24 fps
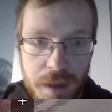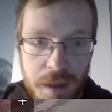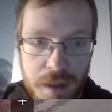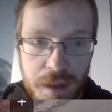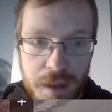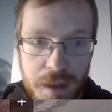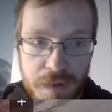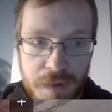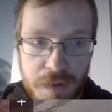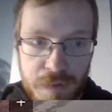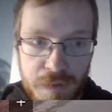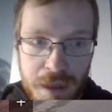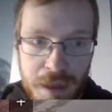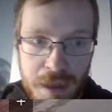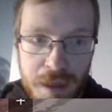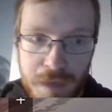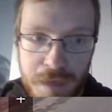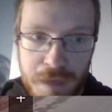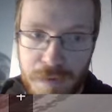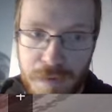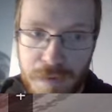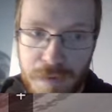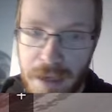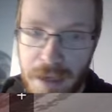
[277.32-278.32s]
Fairly
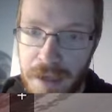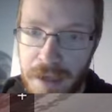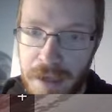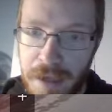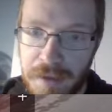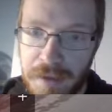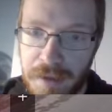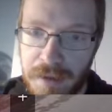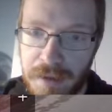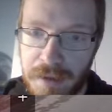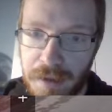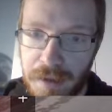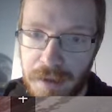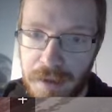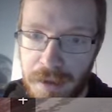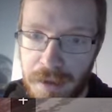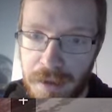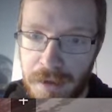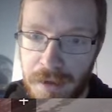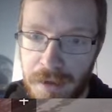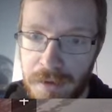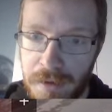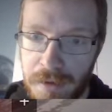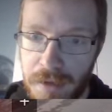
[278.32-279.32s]
flat, I don't know,
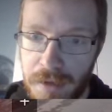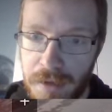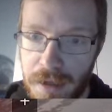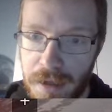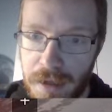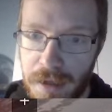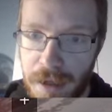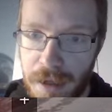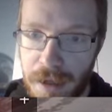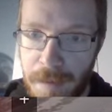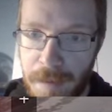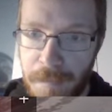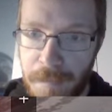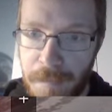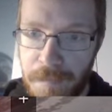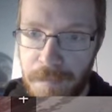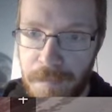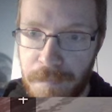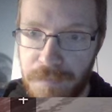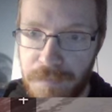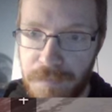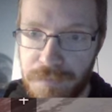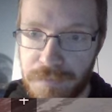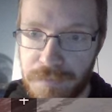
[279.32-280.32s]
um,
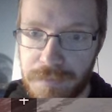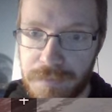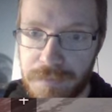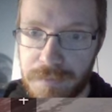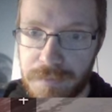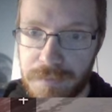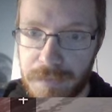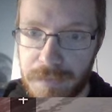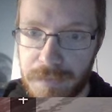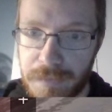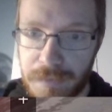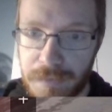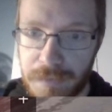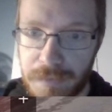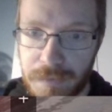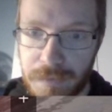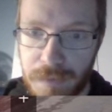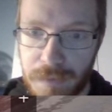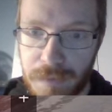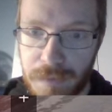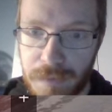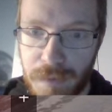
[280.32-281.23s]
maybe a